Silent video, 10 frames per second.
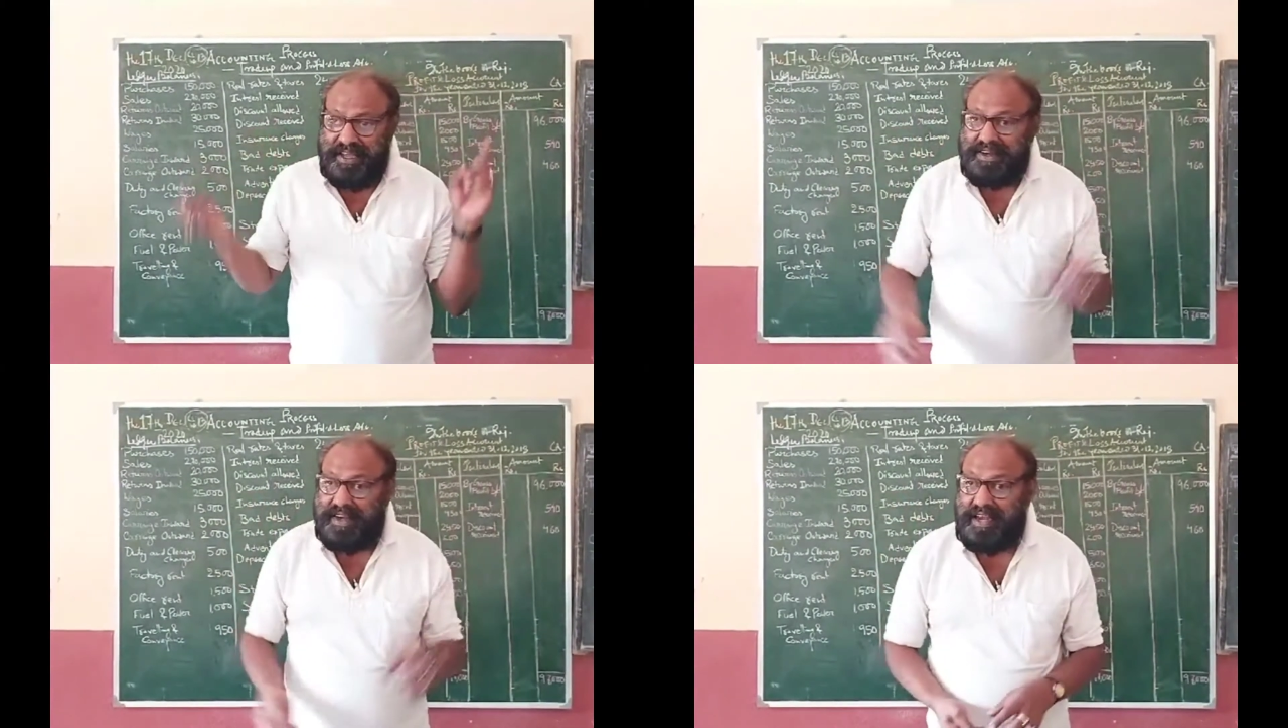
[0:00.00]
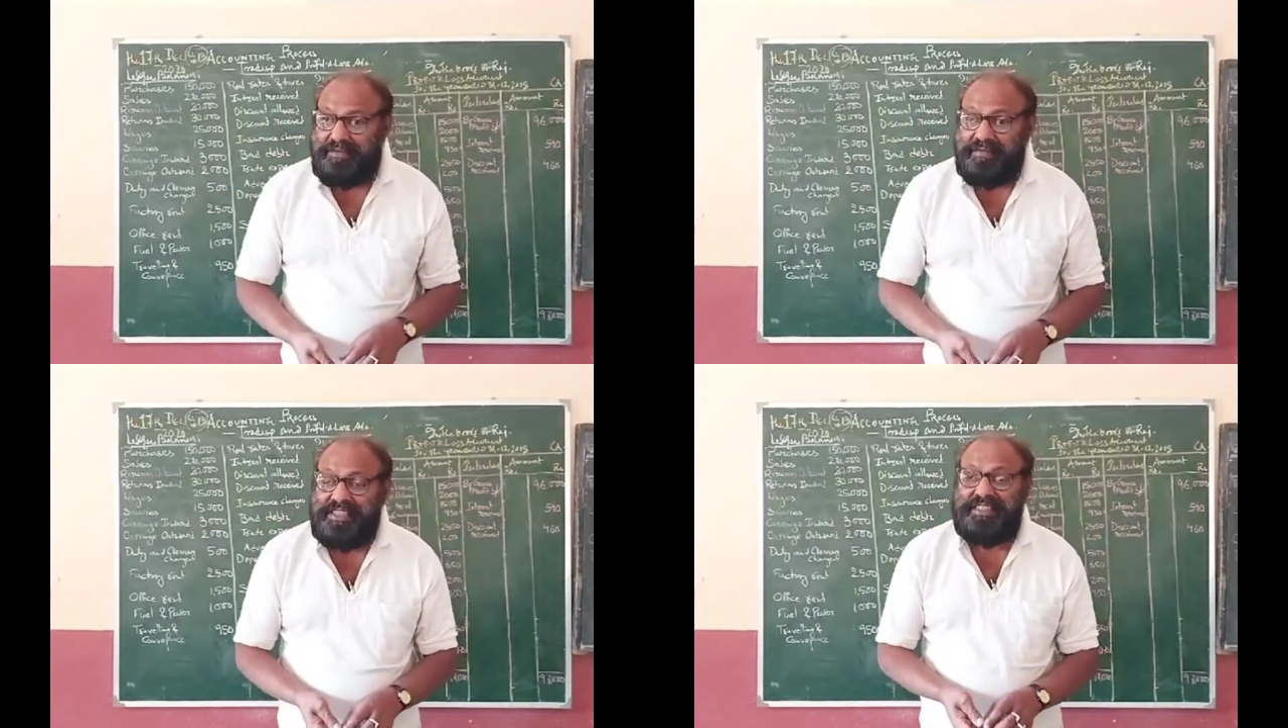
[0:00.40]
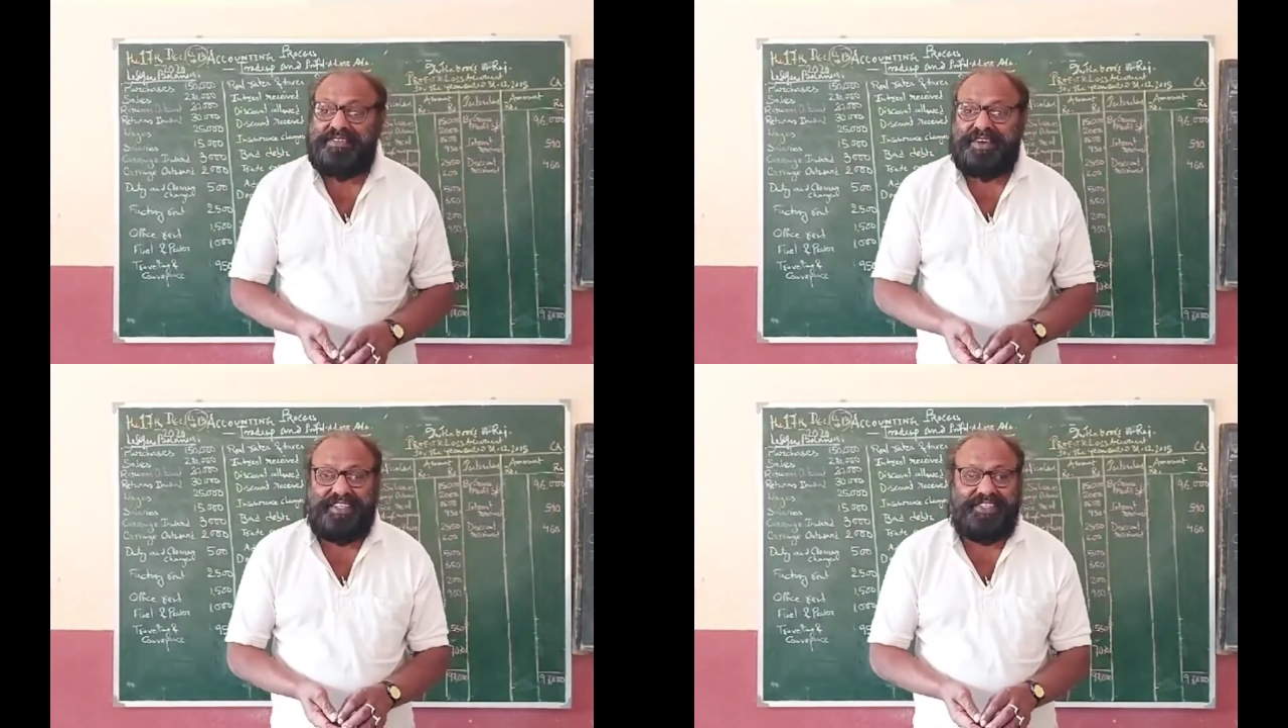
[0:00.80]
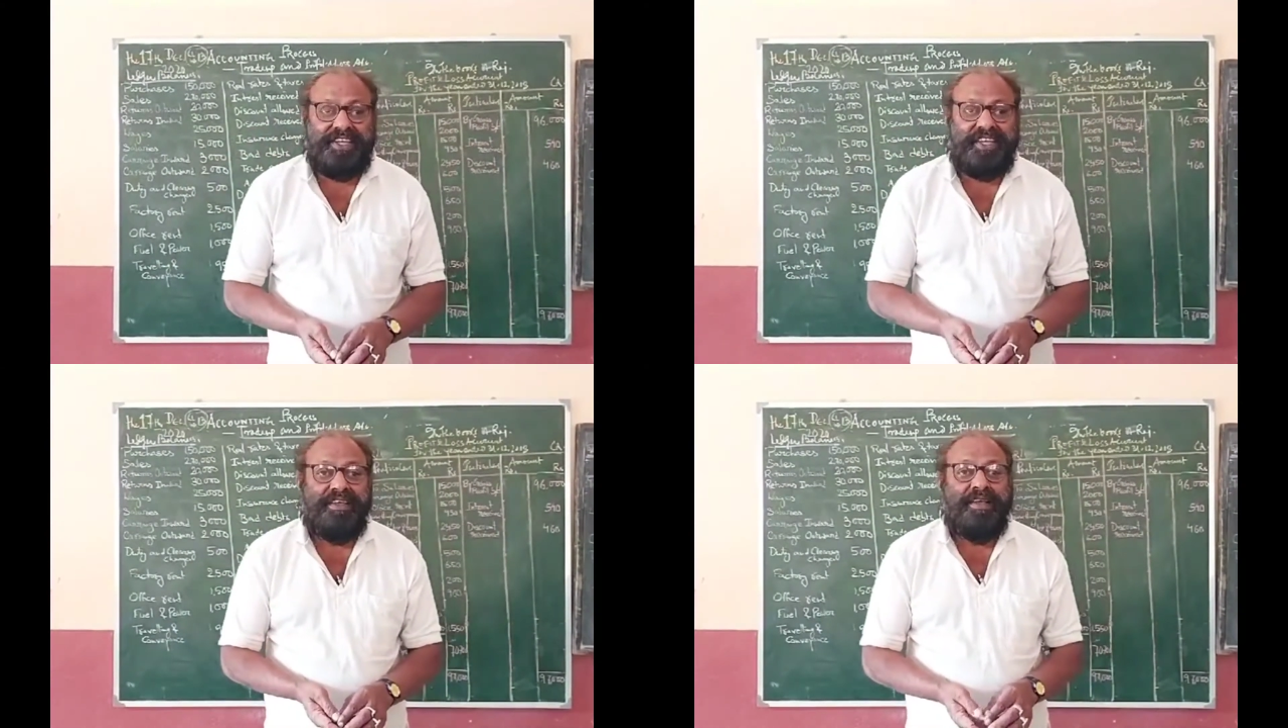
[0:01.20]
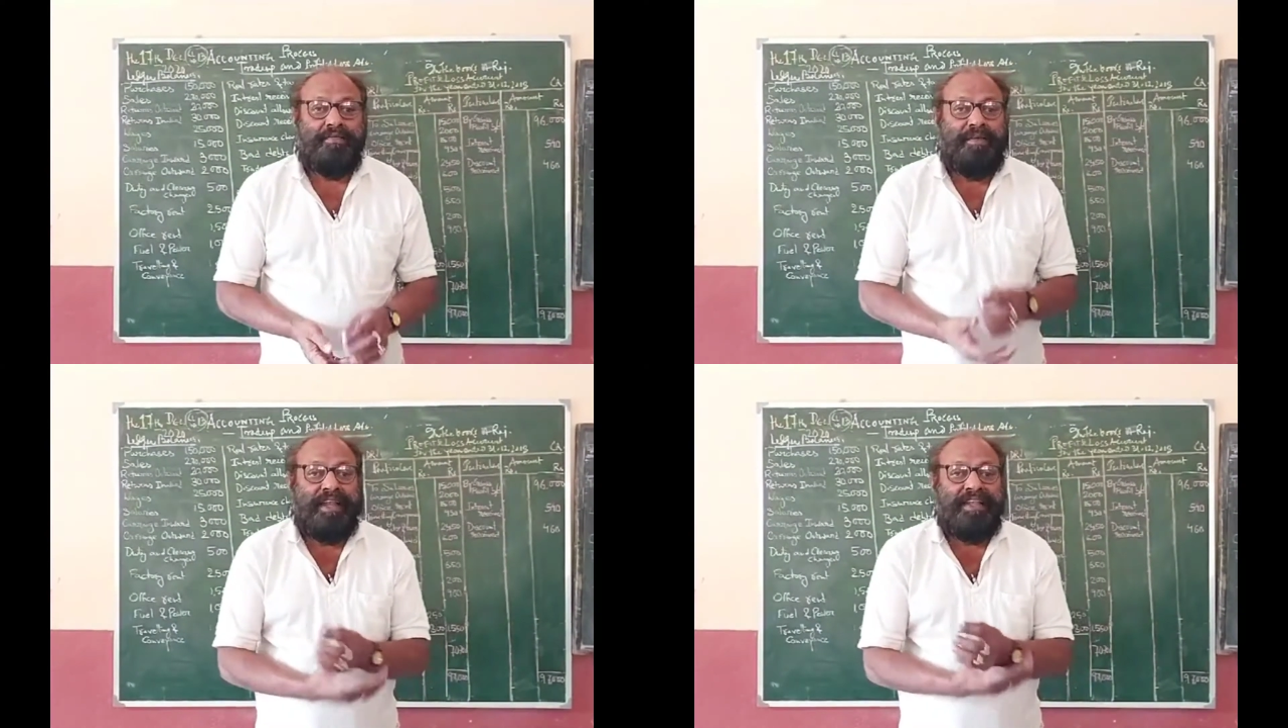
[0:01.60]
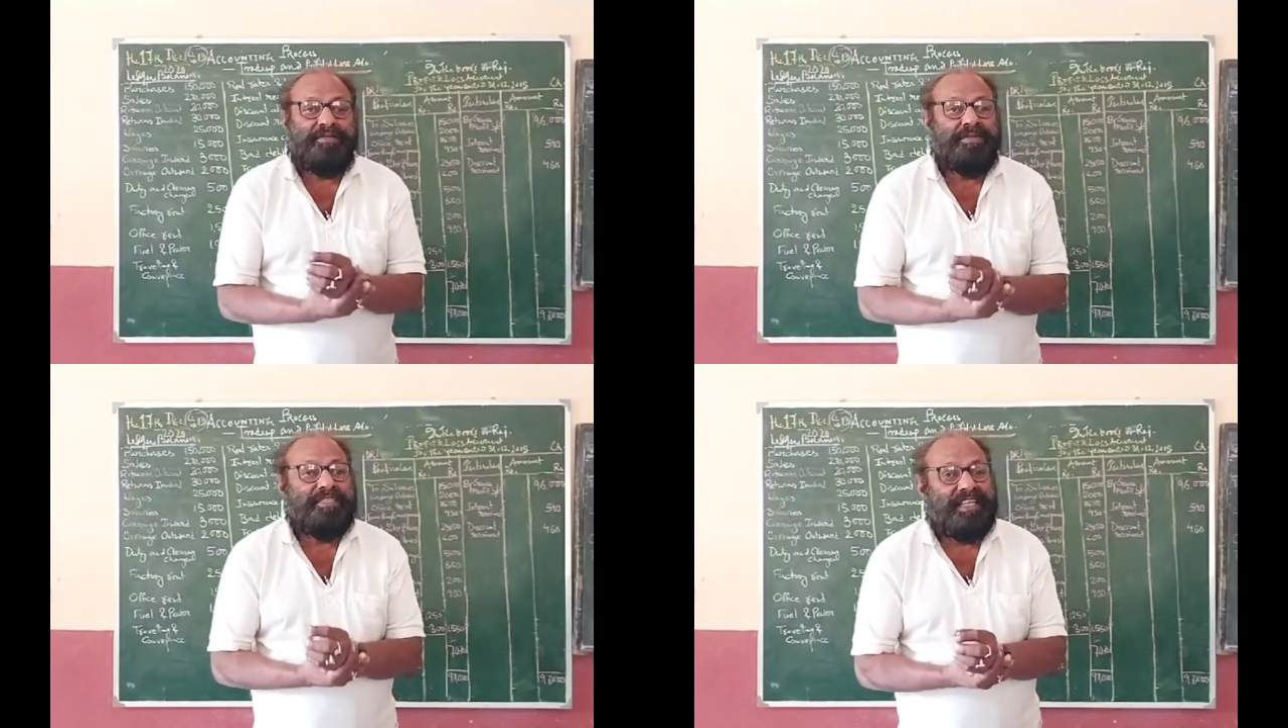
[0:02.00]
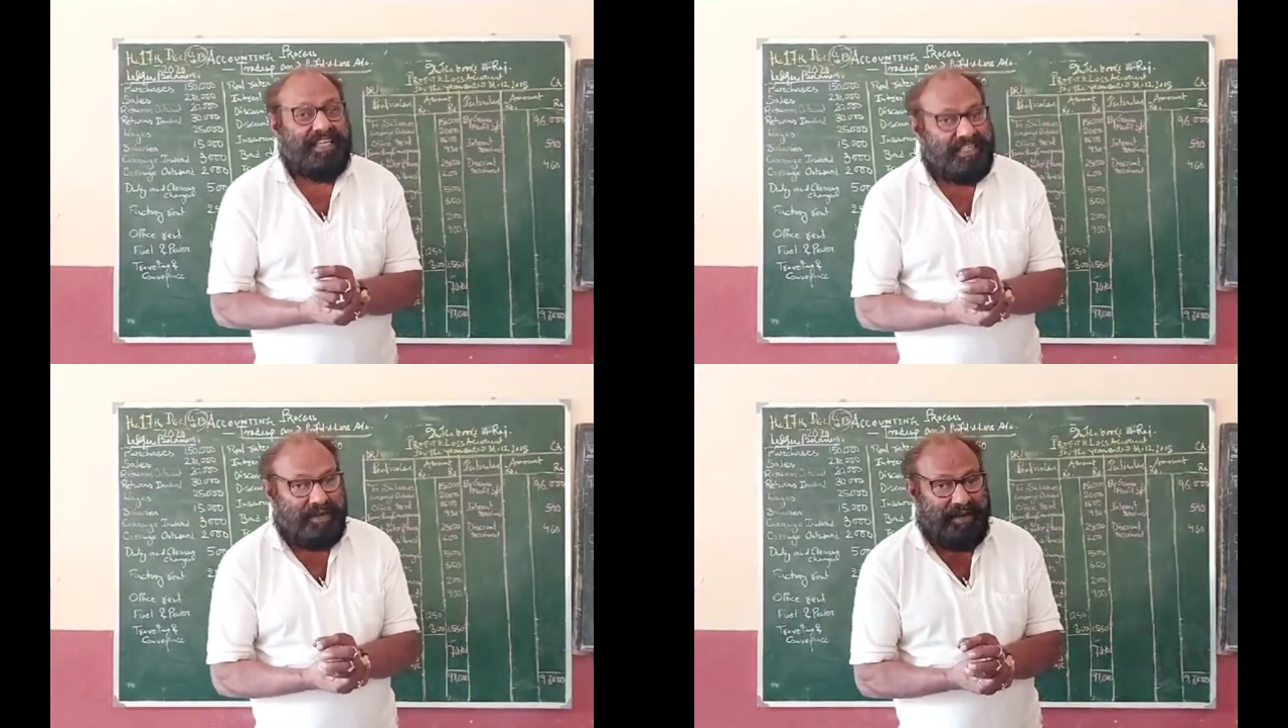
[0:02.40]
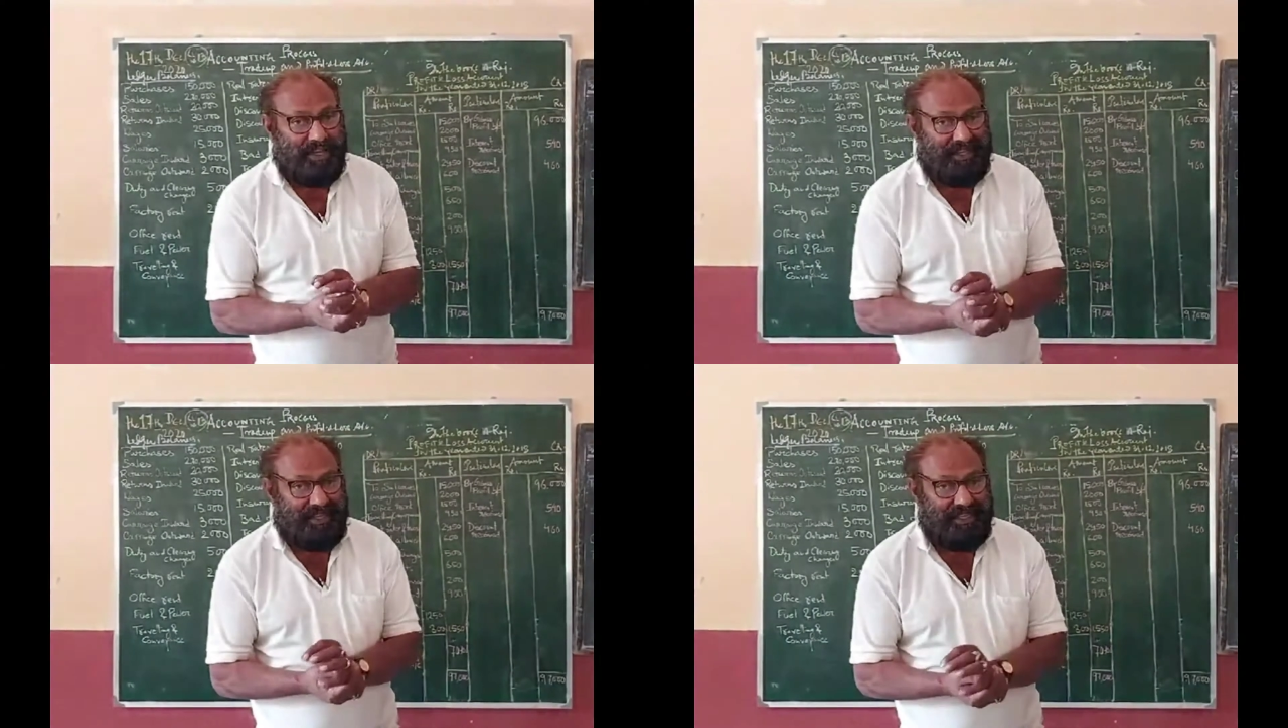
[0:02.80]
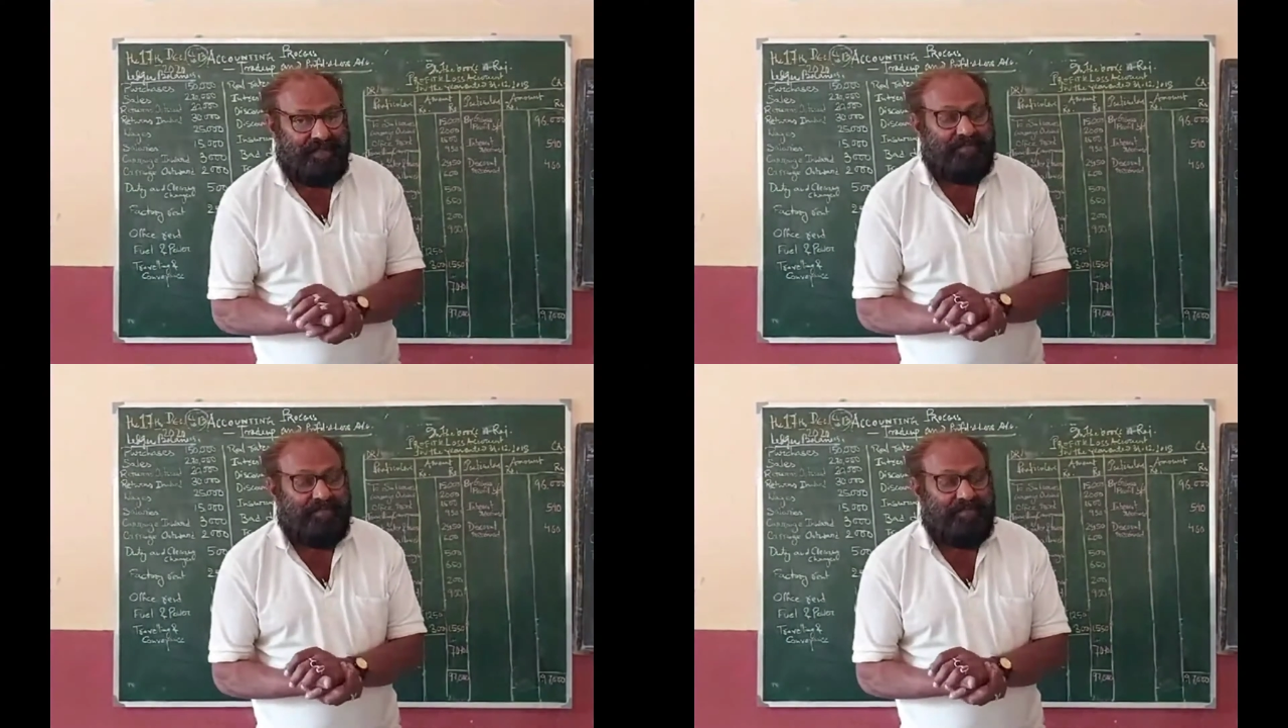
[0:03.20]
Trial means testing, balance means ledger balances.